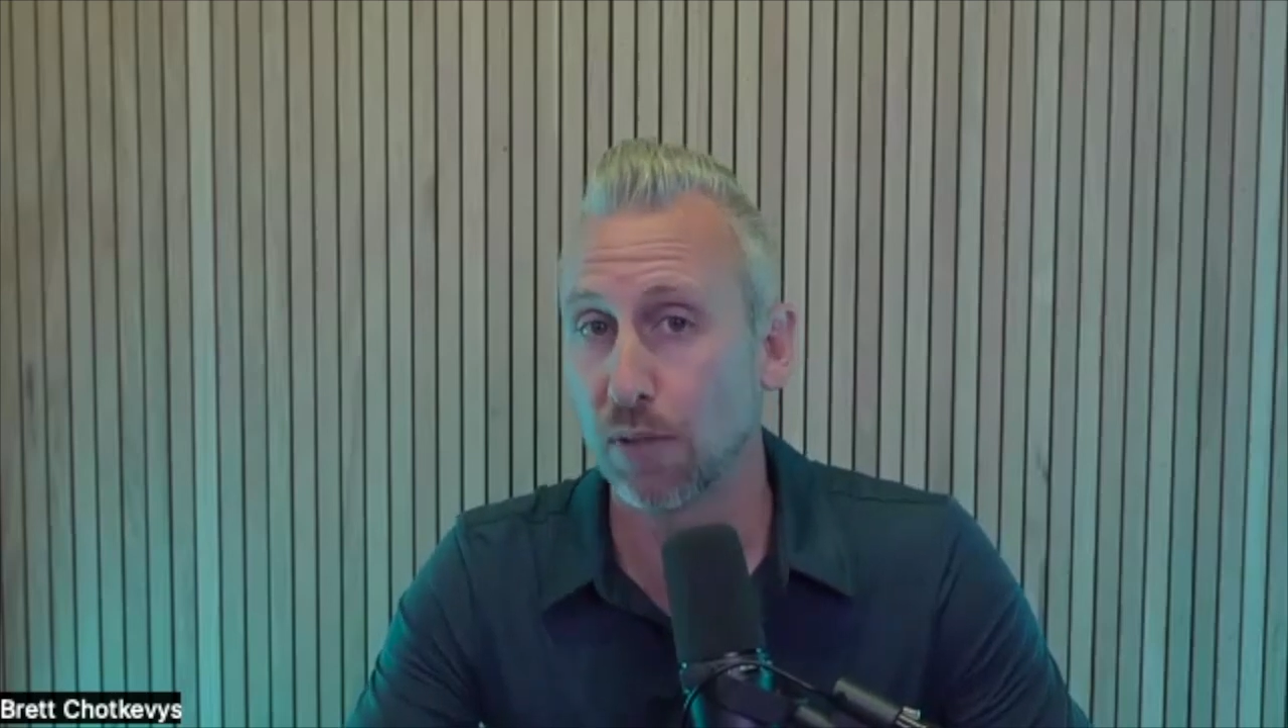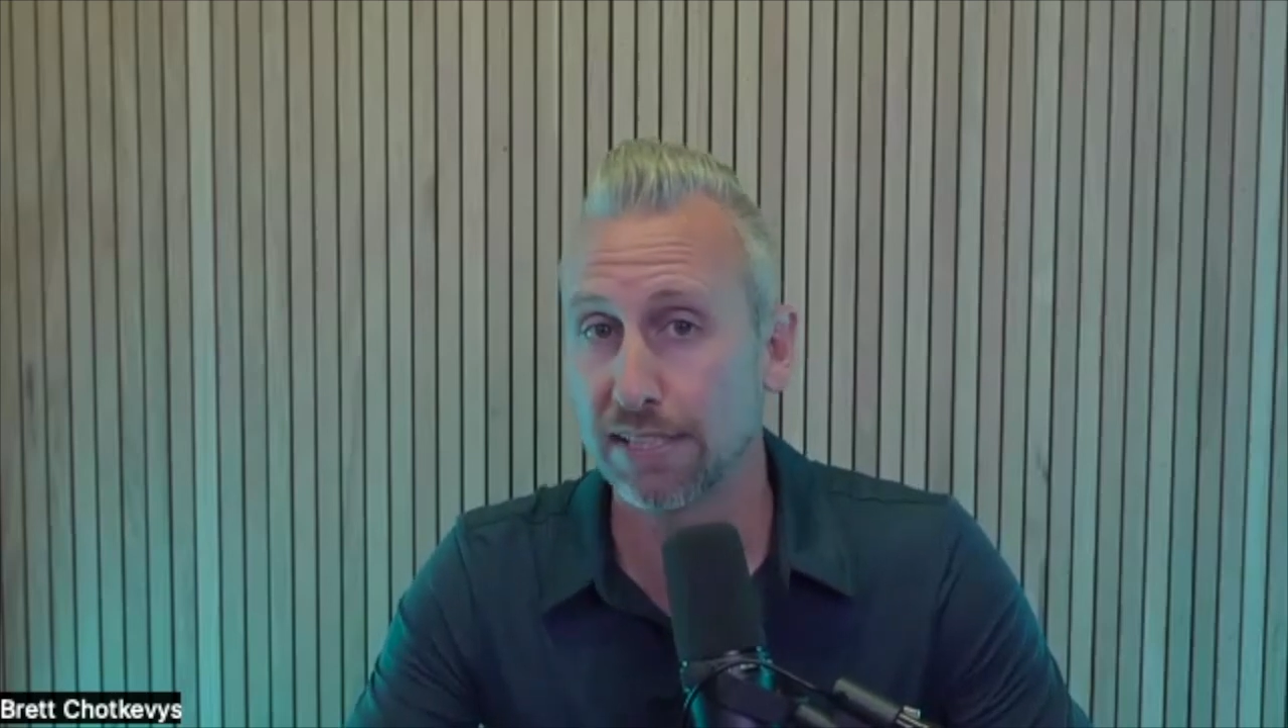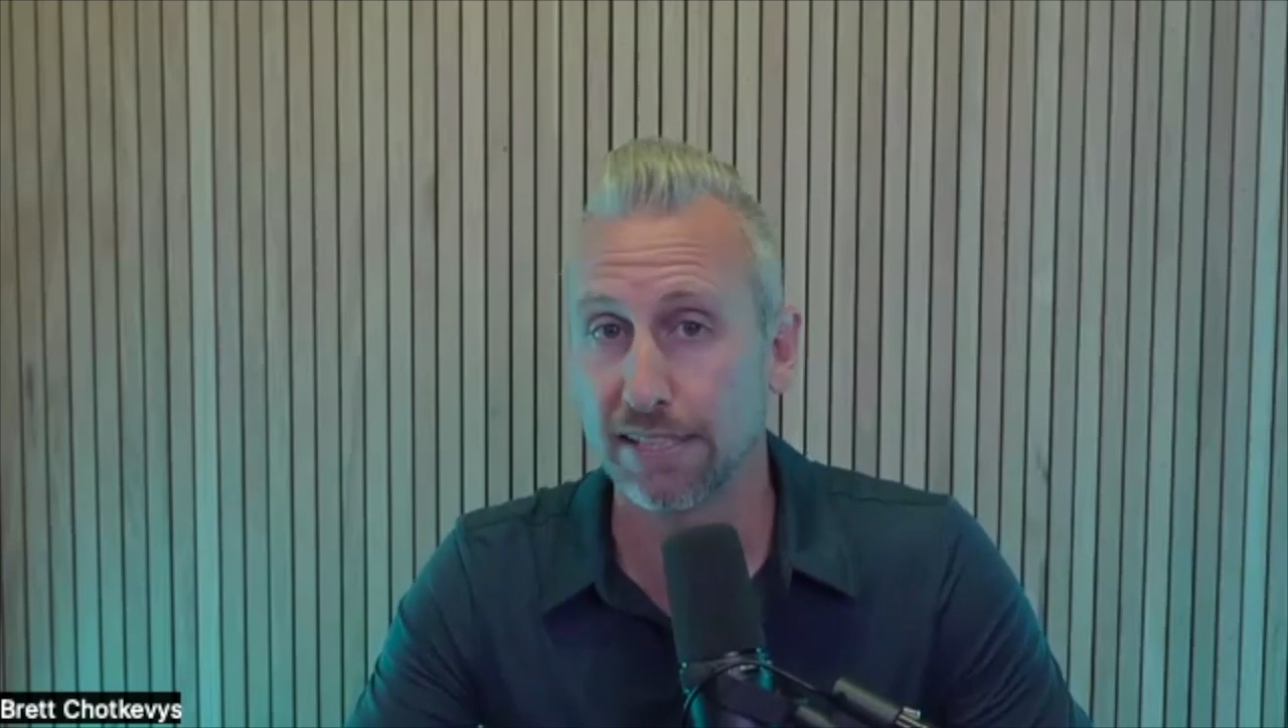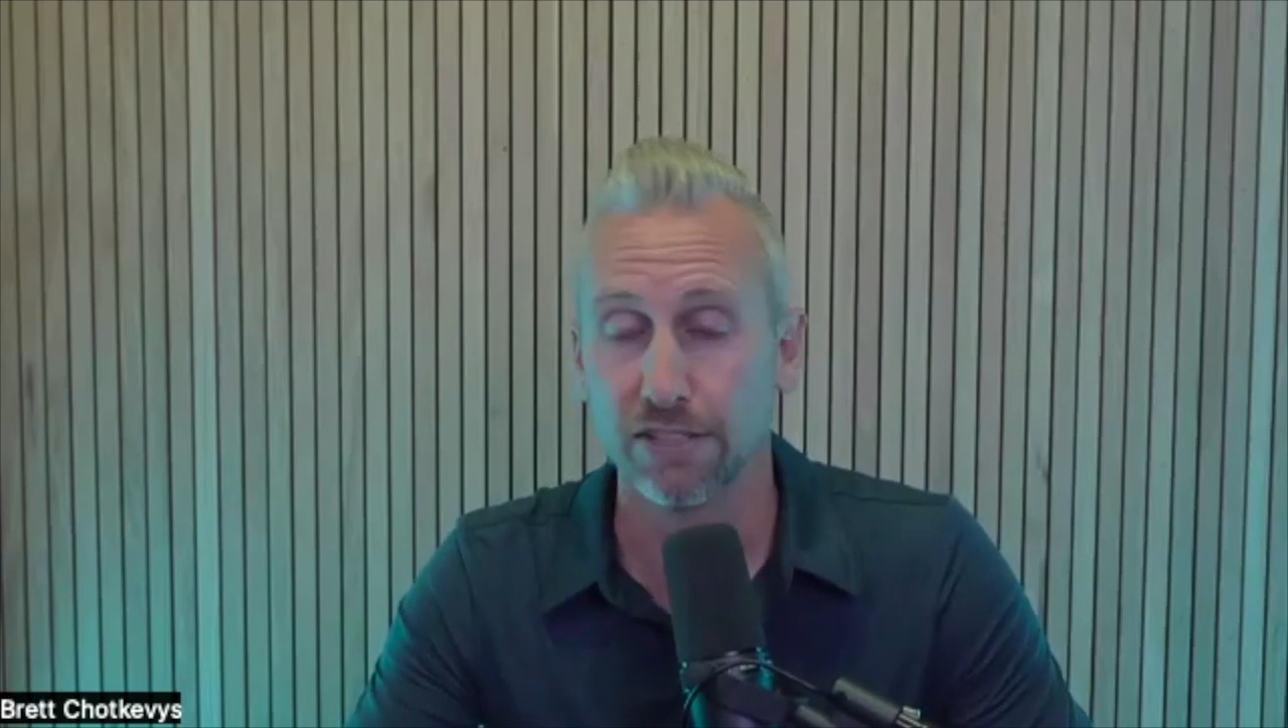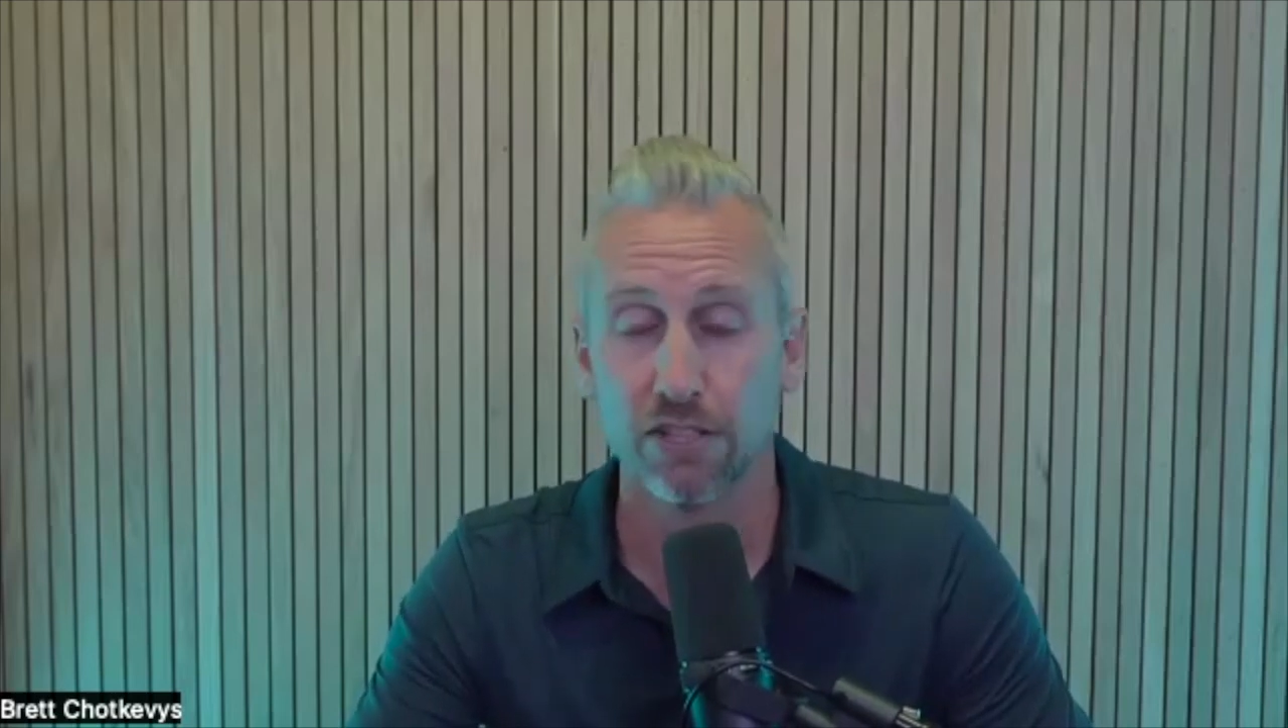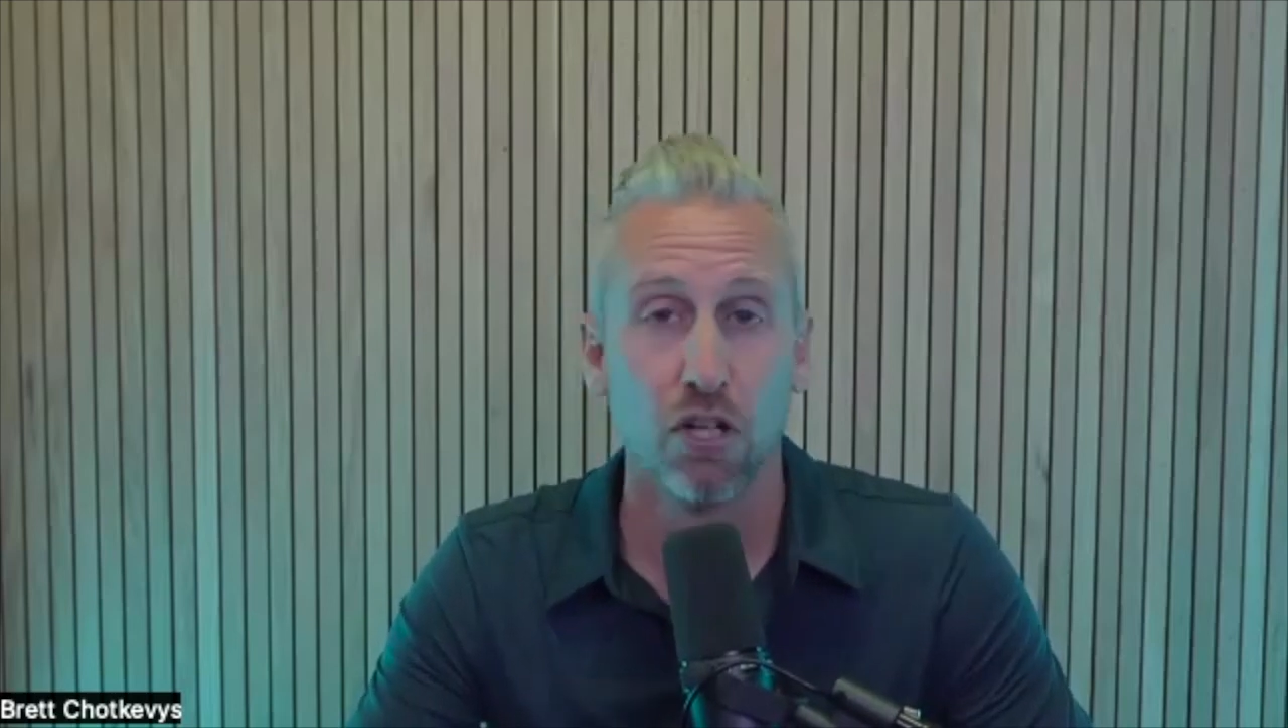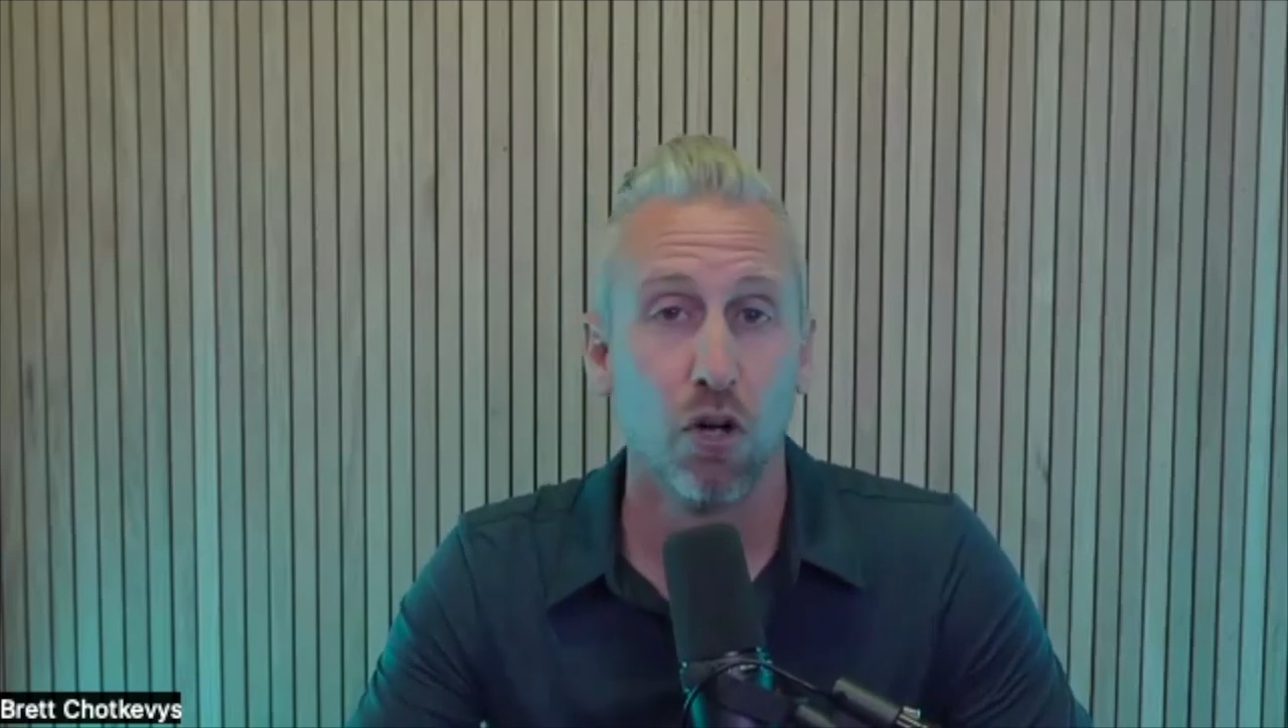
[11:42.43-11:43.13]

residence